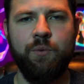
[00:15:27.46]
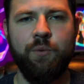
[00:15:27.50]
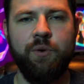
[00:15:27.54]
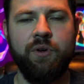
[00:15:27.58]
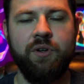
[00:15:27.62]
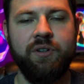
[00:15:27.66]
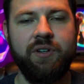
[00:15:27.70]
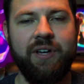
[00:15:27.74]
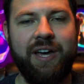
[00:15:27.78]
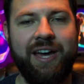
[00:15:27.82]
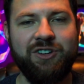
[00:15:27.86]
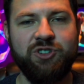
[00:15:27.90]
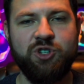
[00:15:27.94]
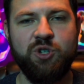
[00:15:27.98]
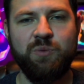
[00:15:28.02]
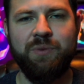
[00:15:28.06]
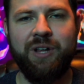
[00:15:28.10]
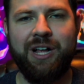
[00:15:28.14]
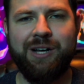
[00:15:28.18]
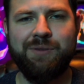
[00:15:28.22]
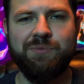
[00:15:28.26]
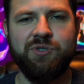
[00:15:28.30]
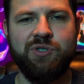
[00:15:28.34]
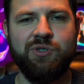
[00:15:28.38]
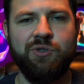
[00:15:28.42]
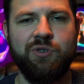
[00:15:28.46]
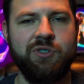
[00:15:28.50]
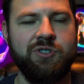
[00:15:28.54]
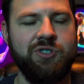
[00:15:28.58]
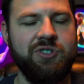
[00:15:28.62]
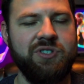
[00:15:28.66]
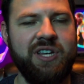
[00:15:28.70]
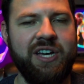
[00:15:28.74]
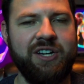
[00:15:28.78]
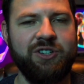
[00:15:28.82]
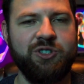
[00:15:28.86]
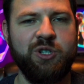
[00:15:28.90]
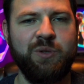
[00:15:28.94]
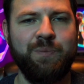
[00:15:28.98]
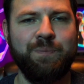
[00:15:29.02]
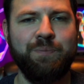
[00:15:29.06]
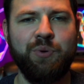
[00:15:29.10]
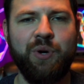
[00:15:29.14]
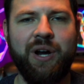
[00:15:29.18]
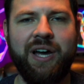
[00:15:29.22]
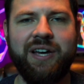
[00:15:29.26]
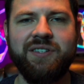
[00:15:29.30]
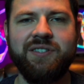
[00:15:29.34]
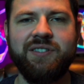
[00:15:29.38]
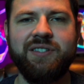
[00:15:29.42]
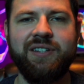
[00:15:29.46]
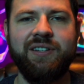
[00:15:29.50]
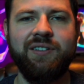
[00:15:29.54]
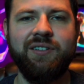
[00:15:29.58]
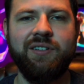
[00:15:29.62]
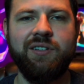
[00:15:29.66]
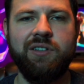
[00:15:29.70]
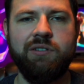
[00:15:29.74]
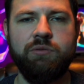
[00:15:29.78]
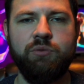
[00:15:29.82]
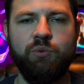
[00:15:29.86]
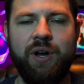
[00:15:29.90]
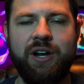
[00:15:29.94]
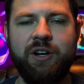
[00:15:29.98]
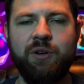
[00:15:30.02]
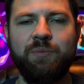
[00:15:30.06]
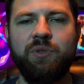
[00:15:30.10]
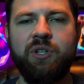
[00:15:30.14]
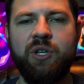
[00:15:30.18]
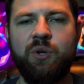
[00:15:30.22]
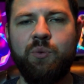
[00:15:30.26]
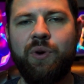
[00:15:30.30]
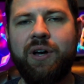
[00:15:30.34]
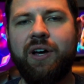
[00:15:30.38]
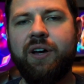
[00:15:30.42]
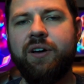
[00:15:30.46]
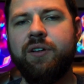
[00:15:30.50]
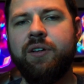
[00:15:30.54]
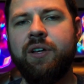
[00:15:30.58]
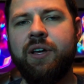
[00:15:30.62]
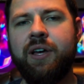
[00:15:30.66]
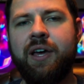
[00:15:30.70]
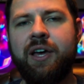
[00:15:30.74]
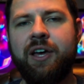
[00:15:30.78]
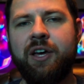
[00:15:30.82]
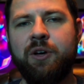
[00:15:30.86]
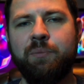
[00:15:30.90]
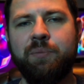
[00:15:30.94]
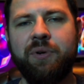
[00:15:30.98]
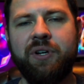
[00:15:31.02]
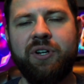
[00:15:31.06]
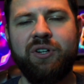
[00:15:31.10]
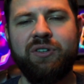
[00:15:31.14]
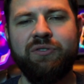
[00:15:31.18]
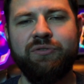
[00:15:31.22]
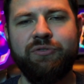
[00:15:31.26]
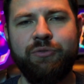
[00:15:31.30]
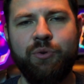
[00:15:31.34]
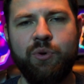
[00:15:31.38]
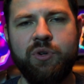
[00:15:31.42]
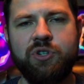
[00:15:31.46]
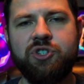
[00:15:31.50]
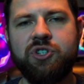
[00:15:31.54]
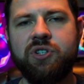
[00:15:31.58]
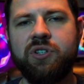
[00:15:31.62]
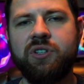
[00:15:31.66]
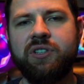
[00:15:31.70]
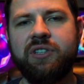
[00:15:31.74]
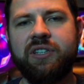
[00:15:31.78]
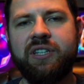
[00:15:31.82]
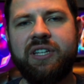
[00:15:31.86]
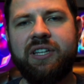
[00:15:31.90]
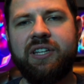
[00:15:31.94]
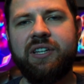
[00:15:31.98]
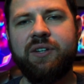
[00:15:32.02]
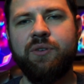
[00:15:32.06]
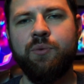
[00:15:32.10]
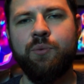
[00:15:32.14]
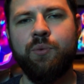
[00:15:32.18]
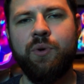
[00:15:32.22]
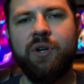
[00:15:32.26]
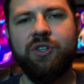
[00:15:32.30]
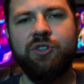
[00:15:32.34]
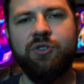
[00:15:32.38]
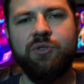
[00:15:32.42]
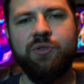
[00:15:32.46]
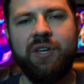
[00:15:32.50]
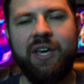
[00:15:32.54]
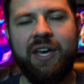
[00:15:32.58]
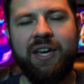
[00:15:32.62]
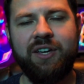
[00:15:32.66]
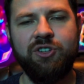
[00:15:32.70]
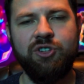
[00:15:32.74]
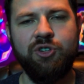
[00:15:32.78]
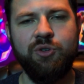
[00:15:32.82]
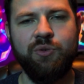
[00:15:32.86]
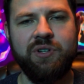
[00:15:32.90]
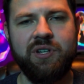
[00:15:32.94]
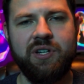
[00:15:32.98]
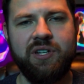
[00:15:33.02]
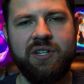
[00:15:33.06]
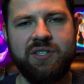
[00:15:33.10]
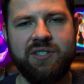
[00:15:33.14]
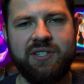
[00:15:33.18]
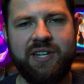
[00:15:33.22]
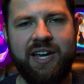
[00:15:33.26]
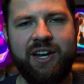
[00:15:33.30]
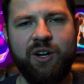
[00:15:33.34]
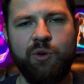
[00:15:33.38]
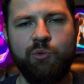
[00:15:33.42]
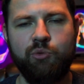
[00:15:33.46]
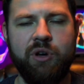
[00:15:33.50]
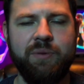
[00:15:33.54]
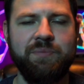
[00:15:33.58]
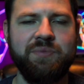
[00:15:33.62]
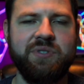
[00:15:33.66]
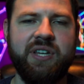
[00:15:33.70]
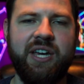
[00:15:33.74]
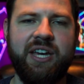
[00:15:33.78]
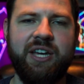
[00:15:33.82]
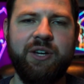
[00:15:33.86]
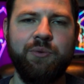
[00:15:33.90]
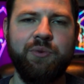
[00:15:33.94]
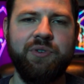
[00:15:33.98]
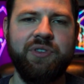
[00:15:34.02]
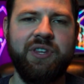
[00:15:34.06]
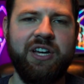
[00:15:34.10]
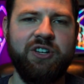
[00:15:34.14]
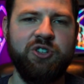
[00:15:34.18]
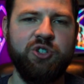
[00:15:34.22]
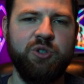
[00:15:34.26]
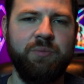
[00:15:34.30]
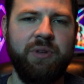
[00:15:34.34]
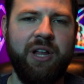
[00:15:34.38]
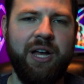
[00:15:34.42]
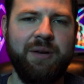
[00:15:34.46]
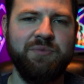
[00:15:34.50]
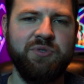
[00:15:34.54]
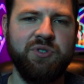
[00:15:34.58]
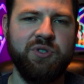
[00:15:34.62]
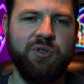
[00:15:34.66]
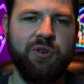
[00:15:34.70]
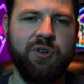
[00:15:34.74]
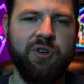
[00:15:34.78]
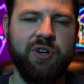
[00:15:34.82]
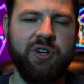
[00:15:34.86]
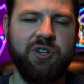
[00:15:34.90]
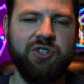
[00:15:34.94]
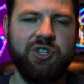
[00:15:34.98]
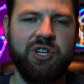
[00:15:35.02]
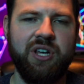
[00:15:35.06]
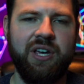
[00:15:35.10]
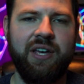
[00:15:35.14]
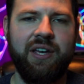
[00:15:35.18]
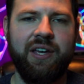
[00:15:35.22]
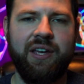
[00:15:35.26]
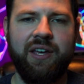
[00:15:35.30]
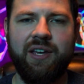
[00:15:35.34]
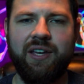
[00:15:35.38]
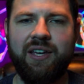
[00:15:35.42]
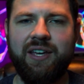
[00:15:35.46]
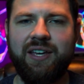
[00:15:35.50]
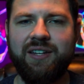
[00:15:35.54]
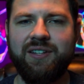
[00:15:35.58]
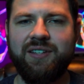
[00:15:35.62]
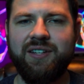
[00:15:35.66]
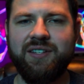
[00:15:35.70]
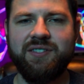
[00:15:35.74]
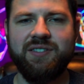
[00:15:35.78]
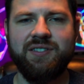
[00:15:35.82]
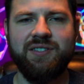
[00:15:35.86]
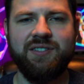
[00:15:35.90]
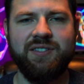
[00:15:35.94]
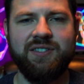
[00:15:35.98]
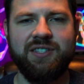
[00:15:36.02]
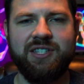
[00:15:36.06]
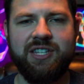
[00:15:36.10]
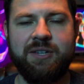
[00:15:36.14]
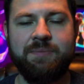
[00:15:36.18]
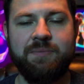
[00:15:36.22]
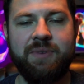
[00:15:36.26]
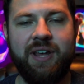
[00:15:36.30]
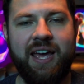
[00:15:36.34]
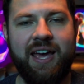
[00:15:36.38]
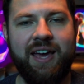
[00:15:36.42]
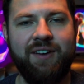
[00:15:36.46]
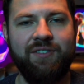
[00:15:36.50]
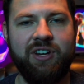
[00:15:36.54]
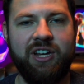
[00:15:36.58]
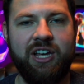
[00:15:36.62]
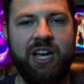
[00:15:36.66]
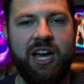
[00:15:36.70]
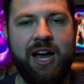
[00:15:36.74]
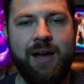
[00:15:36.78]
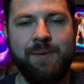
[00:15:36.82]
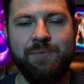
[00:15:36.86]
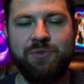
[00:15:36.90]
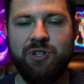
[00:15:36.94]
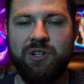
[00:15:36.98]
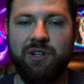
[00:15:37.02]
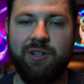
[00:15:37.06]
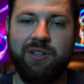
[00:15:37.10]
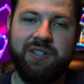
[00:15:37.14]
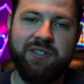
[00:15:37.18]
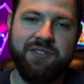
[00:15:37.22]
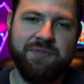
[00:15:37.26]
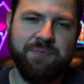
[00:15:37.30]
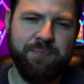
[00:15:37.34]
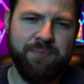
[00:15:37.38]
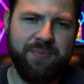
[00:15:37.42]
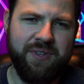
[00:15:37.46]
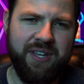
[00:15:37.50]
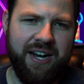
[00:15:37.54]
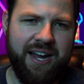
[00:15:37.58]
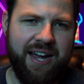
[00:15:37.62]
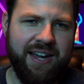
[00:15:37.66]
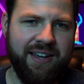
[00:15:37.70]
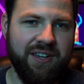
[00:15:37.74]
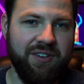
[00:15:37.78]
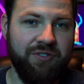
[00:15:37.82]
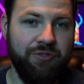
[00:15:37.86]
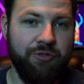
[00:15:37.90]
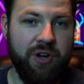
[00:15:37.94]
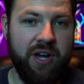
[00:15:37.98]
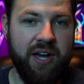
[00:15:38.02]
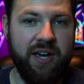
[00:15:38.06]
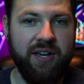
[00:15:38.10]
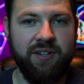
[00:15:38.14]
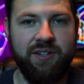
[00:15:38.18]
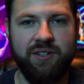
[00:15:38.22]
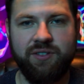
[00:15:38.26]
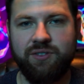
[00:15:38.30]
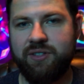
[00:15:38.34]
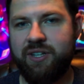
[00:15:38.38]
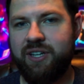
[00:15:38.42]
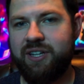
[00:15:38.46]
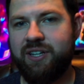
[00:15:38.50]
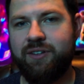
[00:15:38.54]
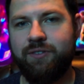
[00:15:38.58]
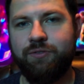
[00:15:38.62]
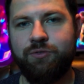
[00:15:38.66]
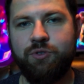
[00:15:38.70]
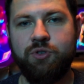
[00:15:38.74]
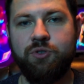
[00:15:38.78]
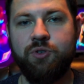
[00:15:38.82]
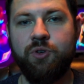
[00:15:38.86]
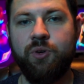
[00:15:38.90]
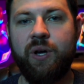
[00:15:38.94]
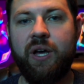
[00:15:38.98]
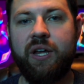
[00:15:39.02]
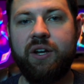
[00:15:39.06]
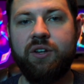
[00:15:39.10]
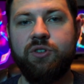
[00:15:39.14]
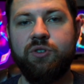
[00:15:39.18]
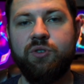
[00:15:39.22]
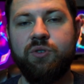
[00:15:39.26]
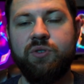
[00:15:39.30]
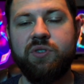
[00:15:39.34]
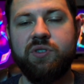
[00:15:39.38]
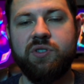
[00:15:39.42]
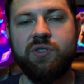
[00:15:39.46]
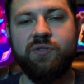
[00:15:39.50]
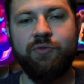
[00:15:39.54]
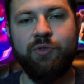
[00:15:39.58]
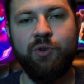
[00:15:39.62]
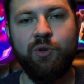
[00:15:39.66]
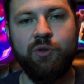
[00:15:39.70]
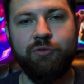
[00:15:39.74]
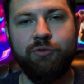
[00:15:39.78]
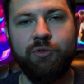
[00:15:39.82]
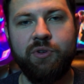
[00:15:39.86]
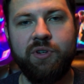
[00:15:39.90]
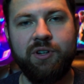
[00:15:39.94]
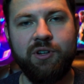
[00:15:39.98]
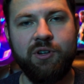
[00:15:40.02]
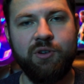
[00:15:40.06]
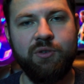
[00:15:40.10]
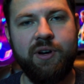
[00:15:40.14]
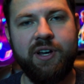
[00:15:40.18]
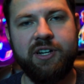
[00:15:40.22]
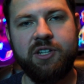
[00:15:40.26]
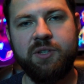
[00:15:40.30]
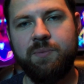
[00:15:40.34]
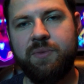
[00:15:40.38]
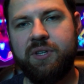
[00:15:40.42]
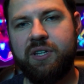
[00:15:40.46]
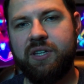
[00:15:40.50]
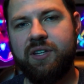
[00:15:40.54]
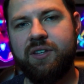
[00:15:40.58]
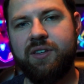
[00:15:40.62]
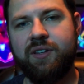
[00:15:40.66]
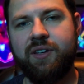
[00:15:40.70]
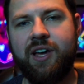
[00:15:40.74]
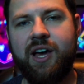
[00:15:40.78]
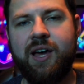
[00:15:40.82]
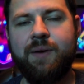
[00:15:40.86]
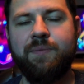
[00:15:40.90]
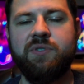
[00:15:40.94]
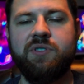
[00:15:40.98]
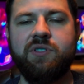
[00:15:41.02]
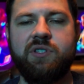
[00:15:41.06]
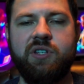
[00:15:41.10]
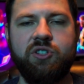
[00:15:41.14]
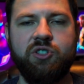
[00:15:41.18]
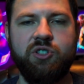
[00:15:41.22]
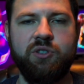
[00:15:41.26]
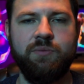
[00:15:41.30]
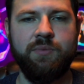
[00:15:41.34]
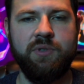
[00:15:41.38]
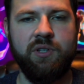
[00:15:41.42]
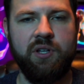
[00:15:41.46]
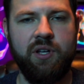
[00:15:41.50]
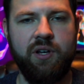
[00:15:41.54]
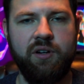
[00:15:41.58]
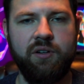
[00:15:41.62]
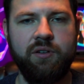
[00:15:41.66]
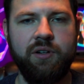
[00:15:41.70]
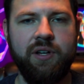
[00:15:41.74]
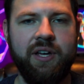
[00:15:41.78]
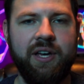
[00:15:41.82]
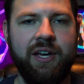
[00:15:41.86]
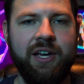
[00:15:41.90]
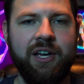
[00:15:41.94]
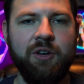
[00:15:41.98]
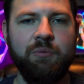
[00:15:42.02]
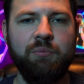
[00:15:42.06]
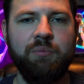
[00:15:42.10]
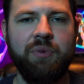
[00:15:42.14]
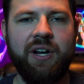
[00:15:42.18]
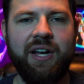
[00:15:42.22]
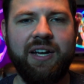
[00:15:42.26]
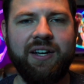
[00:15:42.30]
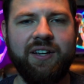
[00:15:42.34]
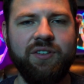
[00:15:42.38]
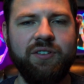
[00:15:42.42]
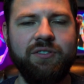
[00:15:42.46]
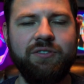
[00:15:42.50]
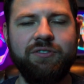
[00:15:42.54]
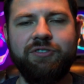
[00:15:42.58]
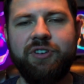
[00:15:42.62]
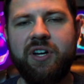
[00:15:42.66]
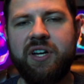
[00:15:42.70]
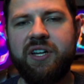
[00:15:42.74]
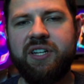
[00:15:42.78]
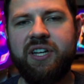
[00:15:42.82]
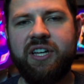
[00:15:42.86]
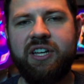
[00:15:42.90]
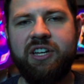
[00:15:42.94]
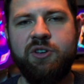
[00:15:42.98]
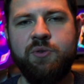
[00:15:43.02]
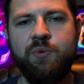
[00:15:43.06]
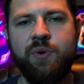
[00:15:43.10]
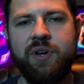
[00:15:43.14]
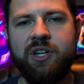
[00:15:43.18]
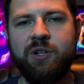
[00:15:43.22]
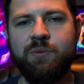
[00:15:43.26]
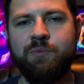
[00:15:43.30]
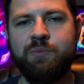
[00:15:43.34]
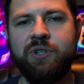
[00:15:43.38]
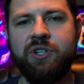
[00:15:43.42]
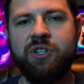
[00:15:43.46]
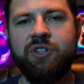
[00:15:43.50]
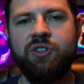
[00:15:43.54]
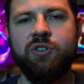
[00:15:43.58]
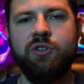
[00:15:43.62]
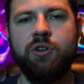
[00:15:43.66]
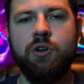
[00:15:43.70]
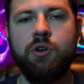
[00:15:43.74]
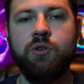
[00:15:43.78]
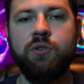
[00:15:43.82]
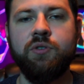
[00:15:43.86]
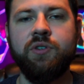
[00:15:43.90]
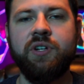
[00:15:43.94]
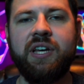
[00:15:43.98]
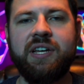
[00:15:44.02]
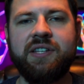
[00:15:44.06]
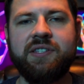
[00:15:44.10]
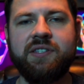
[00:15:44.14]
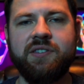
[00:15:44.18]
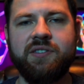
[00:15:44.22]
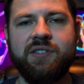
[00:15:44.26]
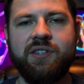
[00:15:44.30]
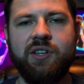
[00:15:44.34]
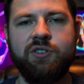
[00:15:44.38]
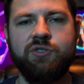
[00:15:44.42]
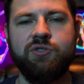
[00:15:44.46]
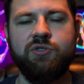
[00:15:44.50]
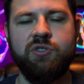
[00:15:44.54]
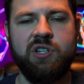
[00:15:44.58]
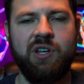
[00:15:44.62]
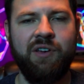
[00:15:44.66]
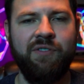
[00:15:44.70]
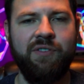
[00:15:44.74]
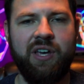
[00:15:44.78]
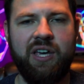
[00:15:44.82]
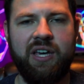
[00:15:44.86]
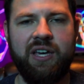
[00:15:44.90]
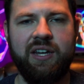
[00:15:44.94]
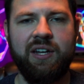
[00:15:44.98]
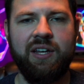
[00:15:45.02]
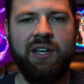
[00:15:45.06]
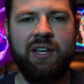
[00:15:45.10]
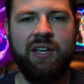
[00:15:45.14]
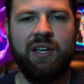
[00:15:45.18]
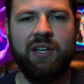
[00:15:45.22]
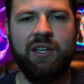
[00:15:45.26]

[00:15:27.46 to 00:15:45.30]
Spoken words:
Well, Azure Blob Storage is actually priced incredibly well, but unfortunately, while you can do a static website with Azure Blob Storage, it doesn't seem to have any option, at least that I could find, and if you know how to do this, feel free to correct me in the comment section below, but I couldn't find any way to bring your own SSL certificate.